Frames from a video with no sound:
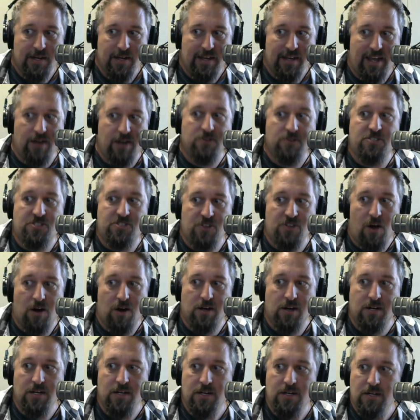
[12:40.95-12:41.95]
Here's
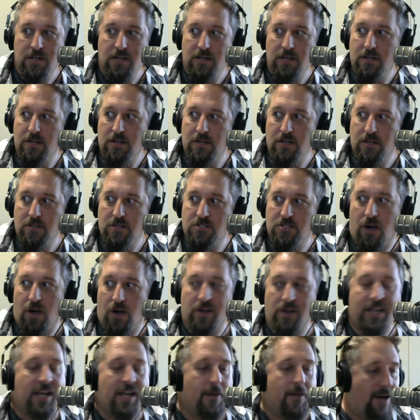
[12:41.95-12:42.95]
Sark
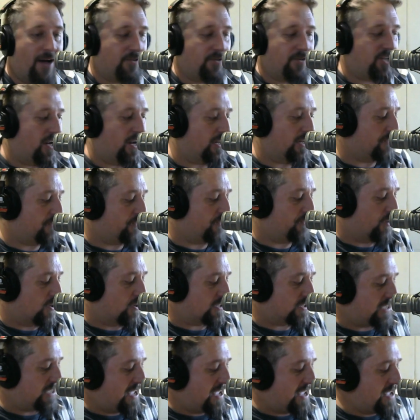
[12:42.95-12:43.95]
talking about Jonathan
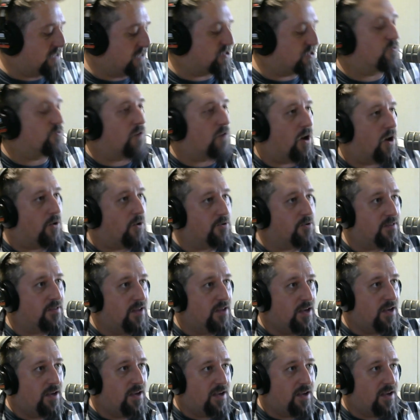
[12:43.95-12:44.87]
Brooks, his growth,